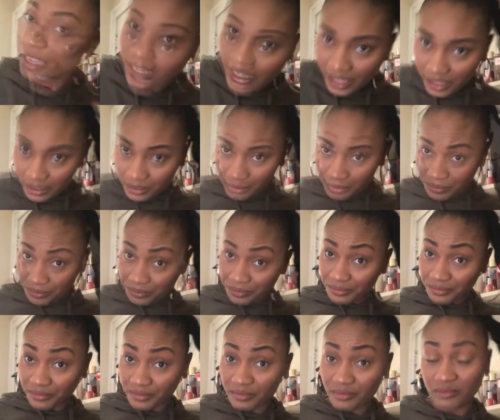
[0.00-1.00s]
And
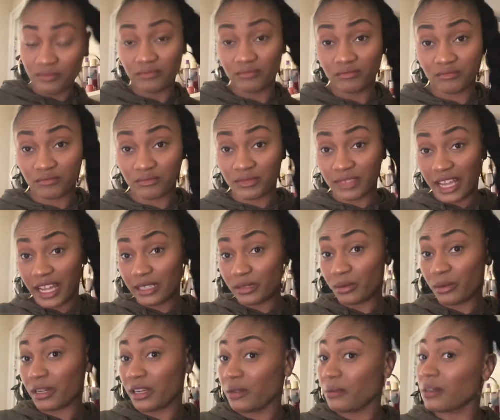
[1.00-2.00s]

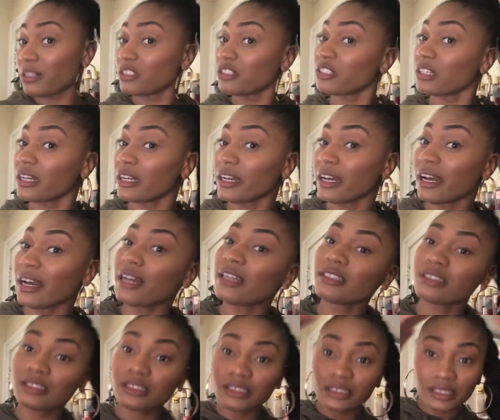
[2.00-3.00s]
that's pretty much it,
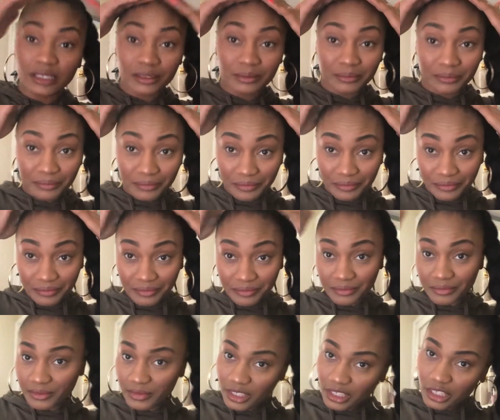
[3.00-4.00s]
honestly.
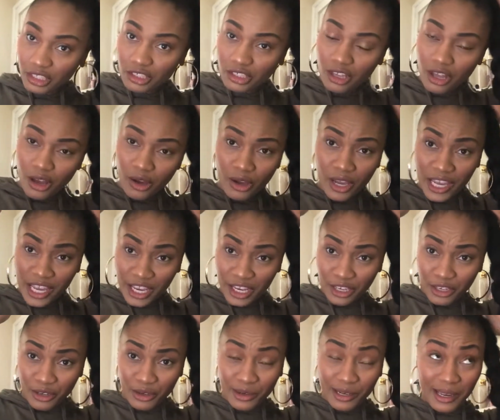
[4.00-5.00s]
So
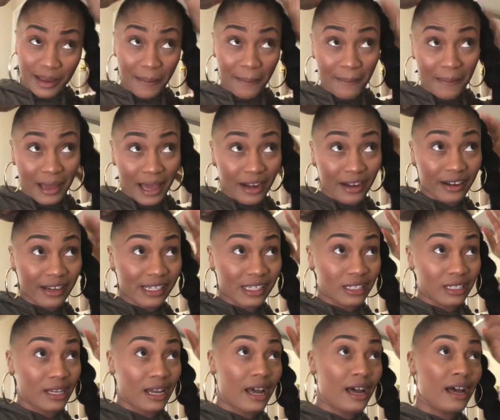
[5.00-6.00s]
you'll get better
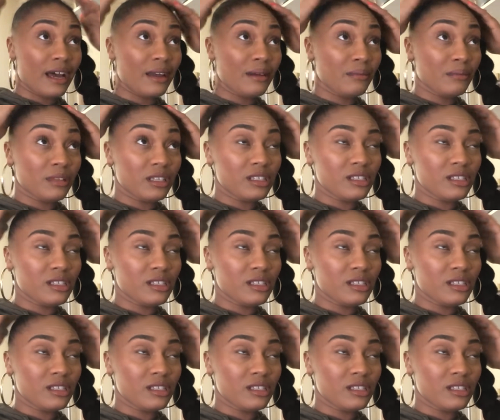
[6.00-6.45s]
in time.